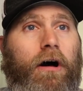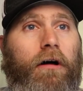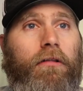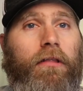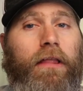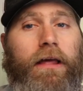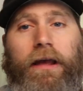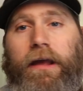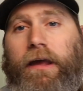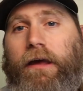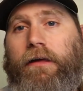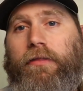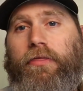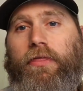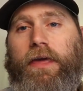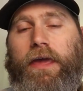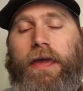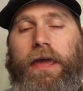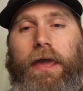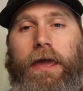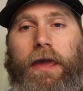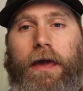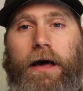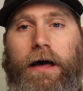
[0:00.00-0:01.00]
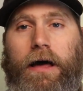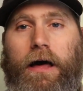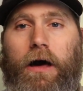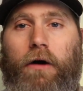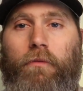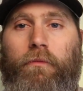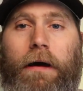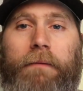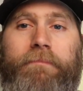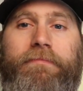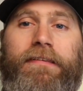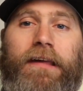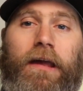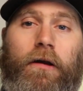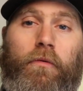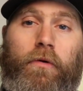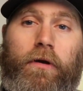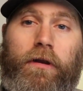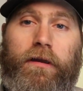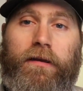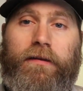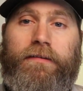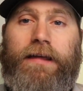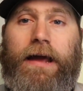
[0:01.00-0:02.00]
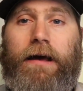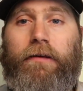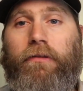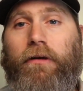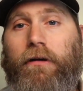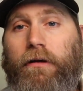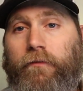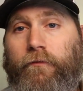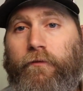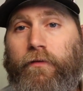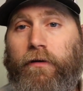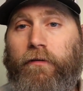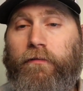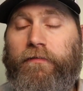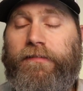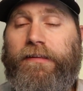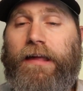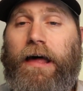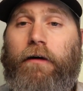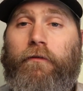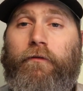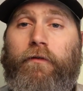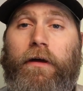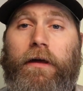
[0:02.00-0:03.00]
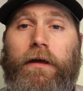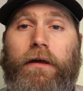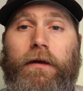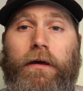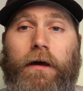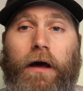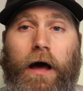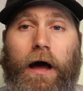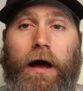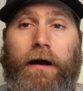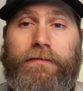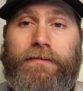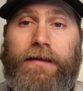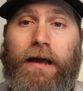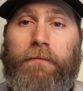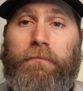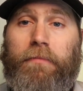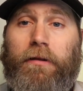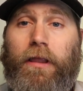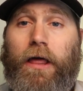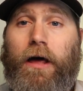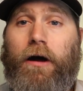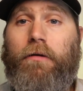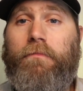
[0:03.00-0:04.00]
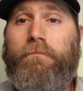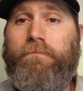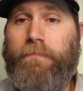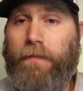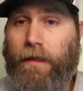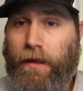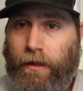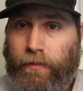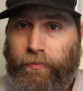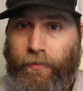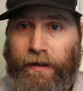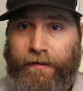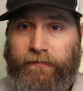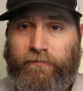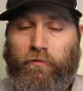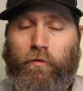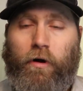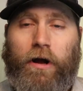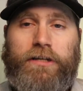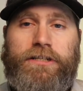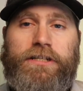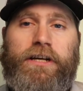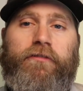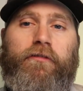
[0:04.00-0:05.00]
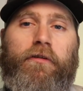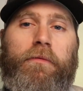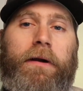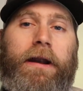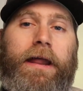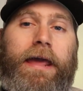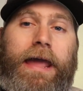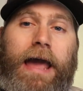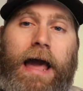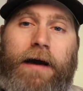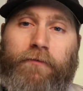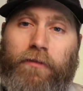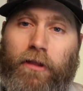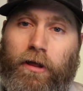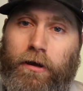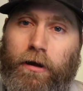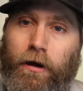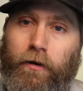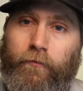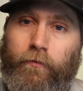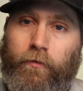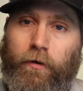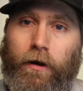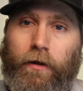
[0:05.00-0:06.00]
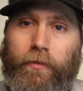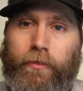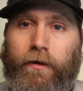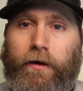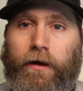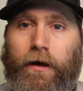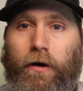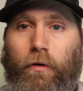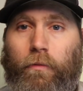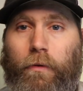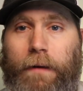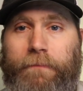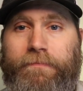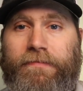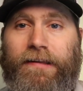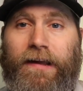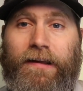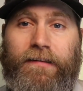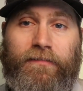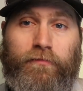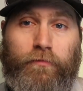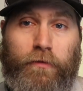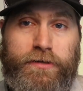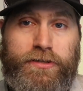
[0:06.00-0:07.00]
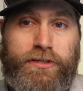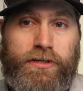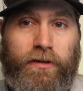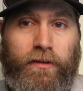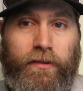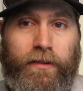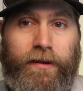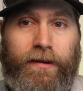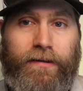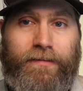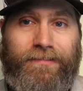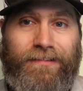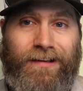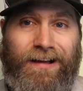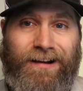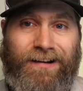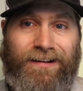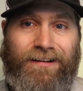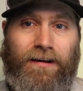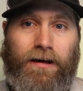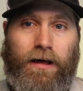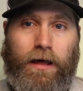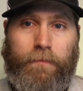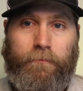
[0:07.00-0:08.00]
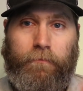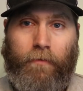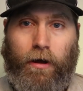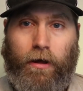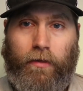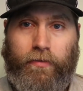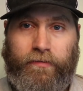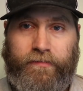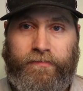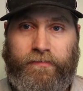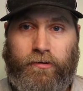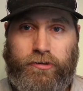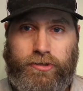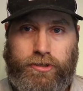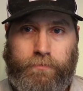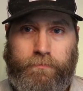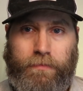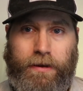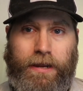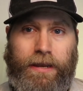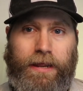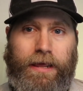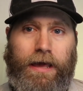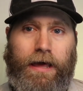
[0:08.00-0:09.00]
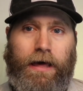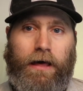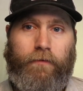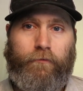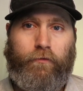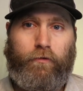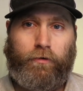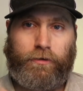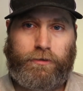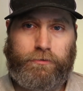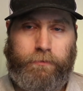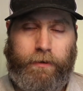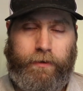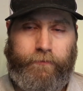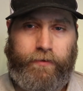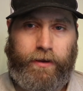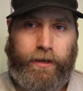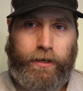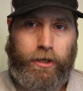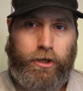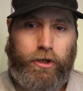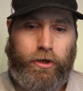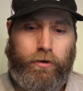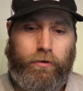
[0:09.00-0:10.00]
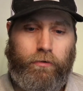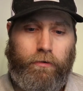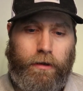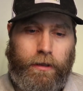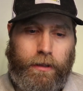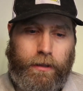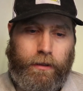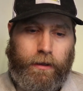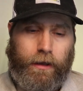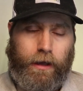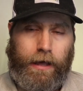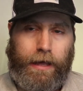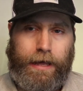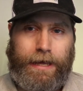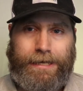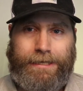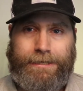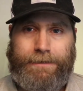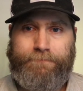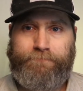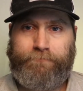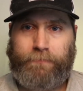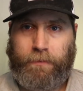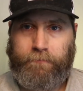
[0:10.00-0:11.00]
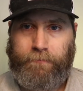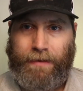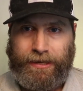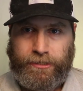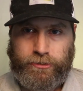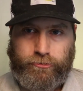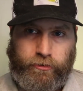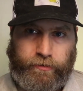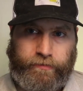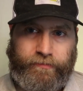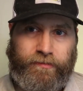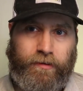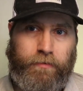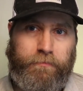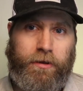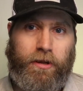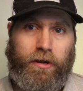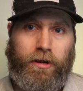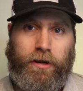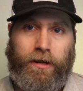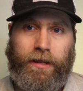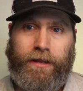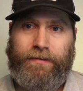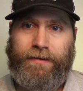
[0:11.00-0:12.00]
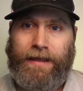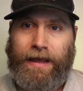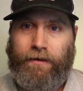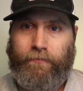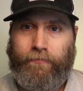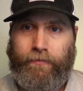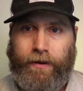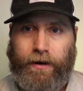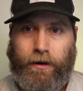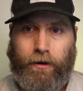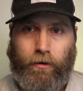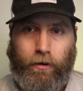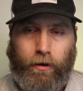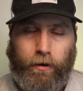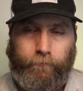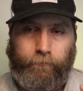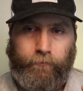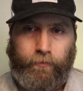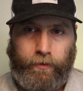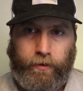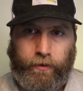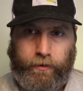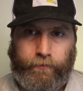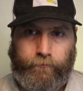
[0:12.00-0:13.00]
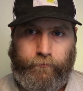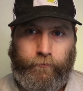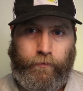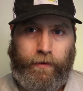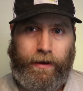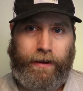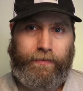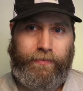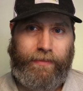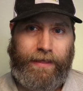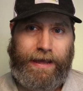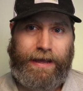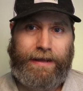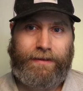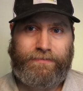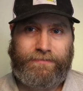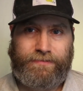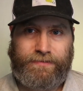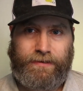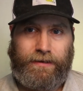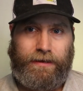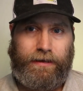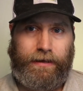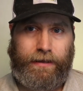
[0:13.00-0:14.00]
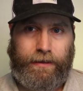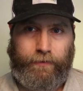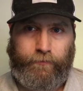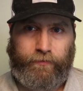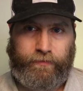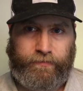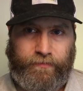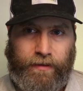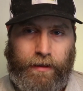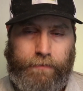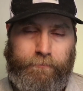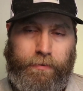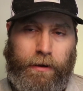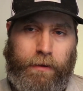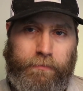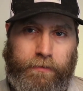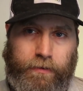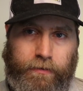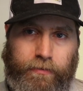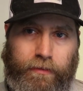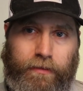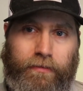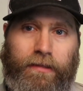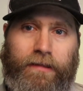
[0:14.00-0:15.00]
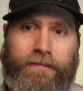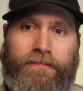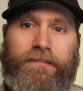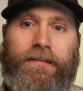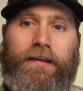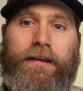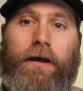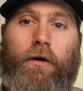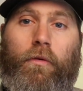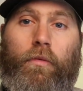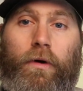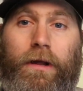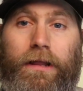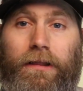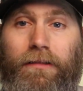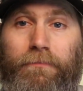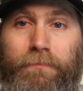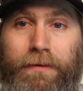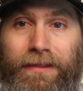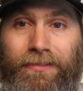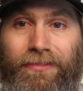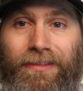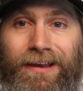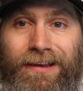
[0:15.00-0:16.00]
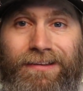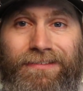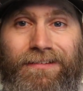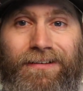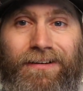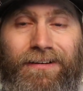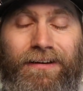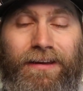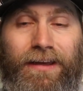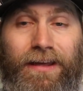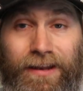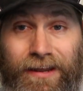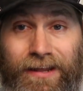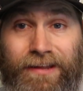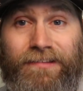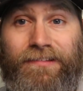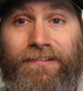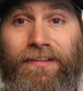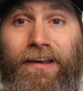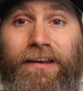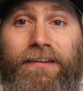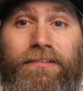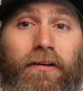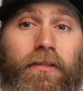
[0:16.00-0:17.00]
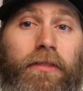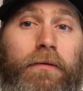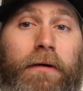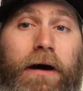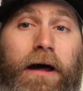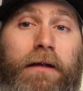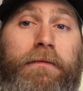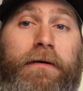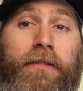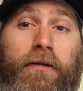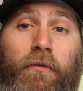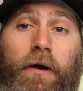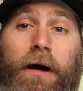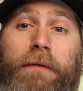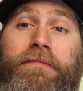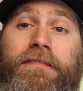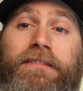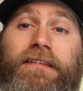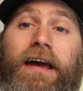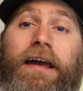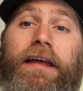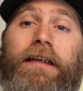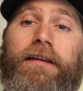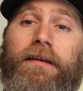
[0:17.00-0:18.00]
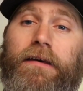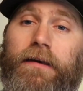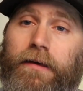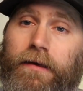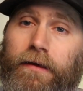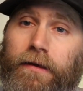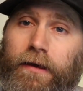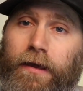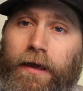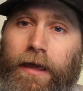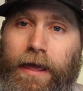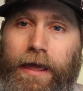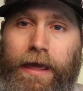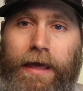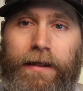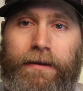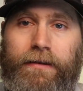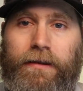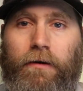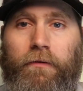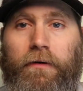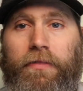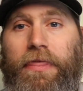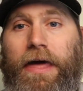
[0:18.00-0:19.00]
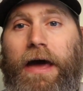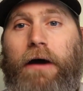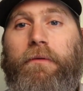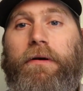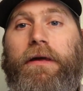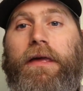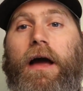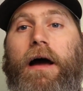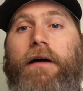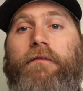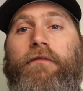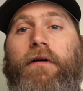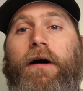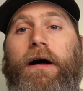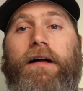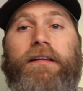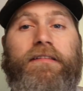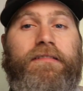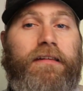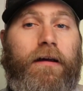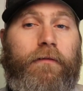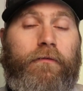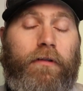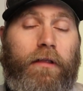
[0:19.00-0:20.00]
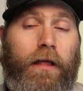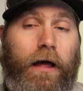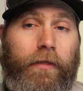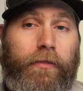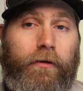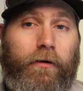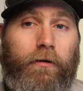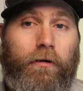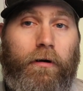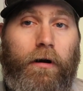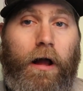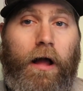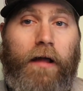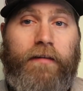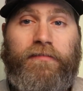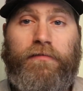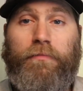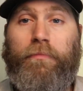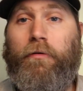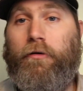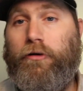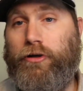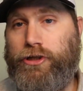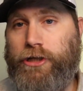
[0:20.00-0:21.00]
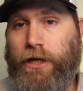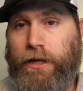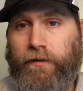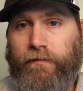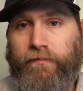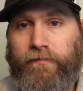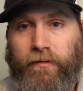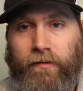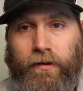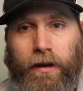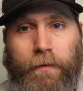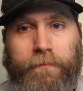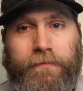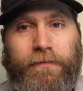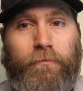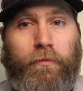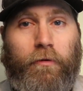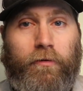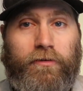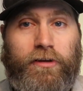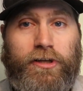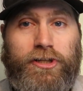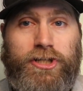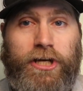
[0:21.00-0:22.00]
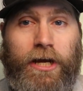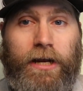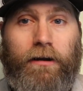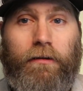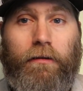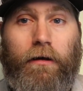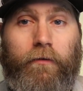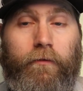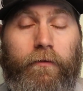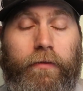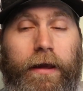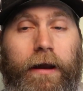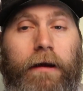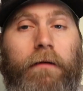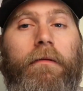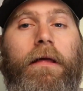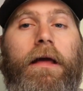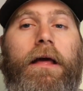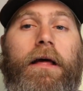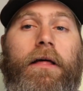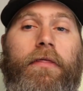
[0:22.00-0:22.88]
I'll link the uh, website where you can download it for yourself uh, down below. Thanks for watching, everybody. Have a look over on the website, switchtolinux.com, all the social media. Of course, we have a new um, Matrix community down there. Hopefully, you can find that. Uh, if it's not publicly listed, it will be linked. Uh, it is linked on the bottom of the website. And uh, with that, we have uh, several other uh, support channels. You can help support the channel over there.